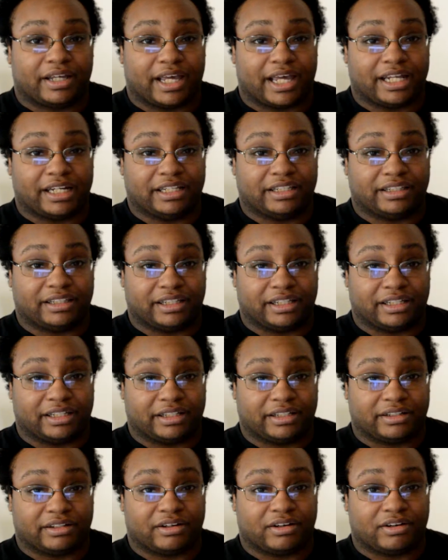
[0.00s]

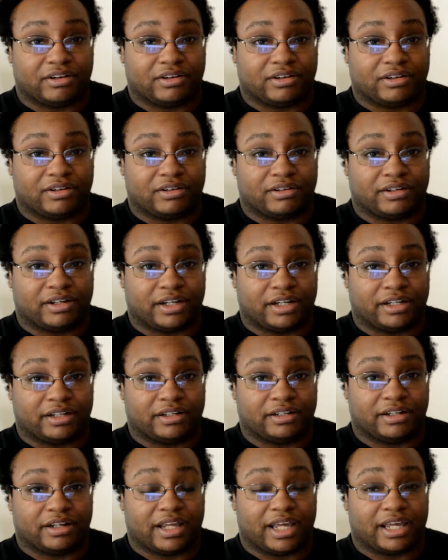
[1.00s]
anything
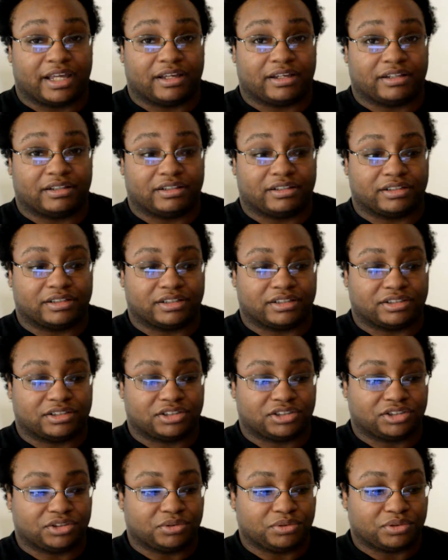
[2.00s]
on the
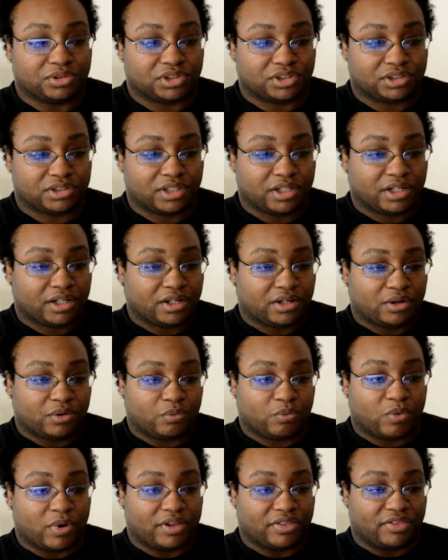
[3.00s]
suits,
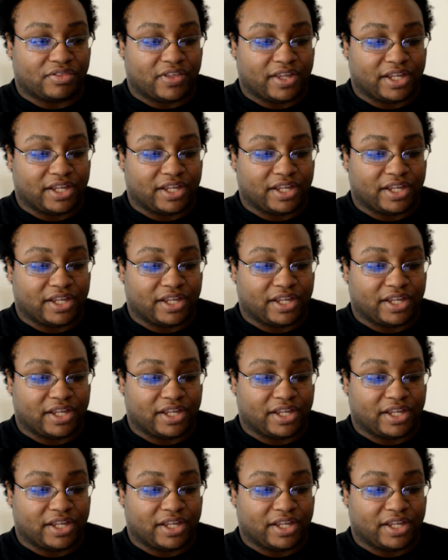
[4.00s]
what